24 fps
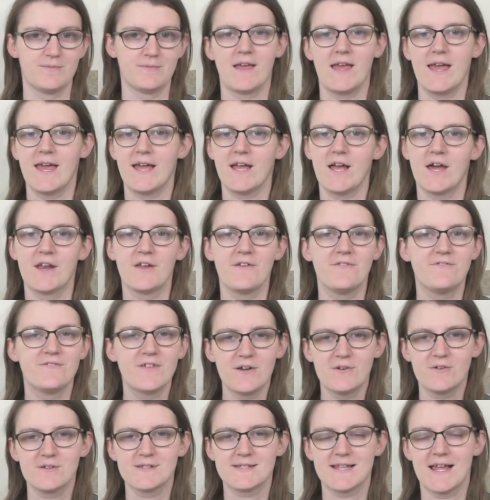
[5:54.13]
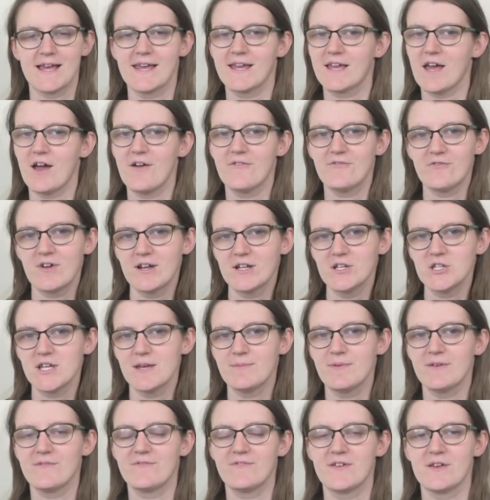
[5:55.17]
It kind of feels like a
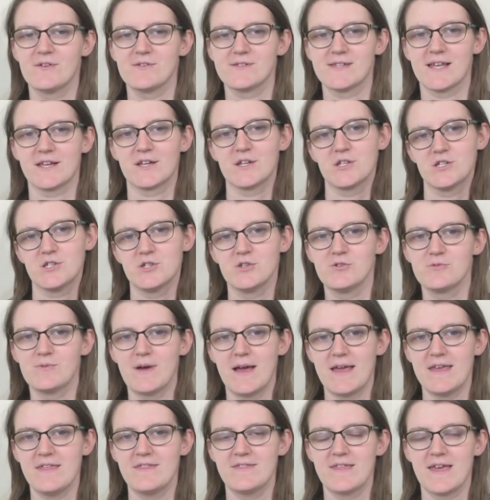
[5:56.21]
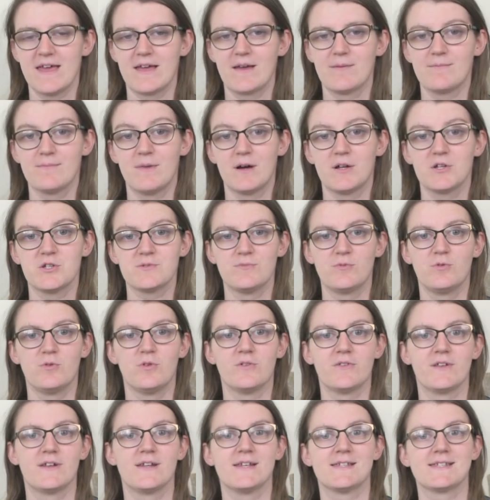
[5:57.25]
friendship, it feels like a two-way thing much more
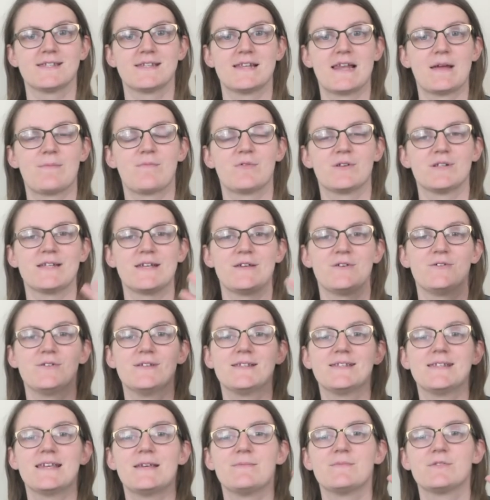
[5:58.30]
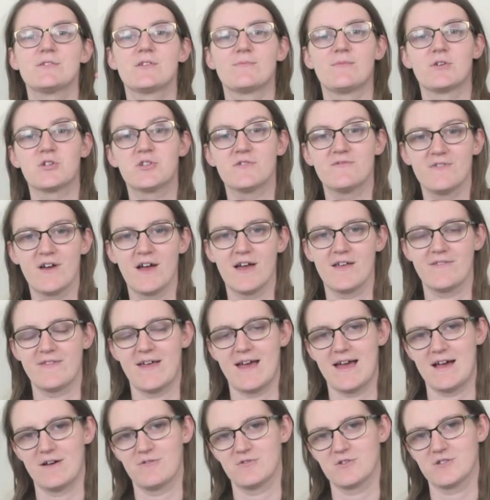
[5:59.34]
than a celebrity who seems so much further
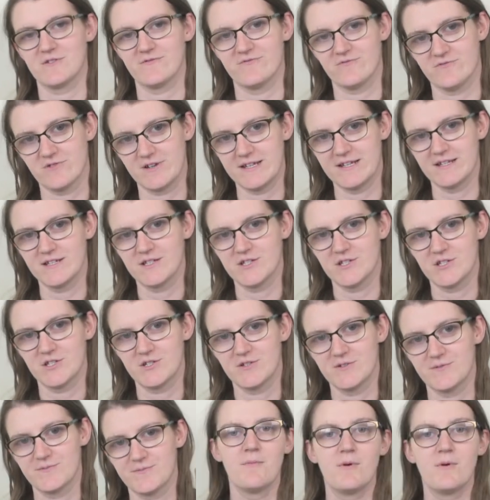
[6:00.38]
out of reach.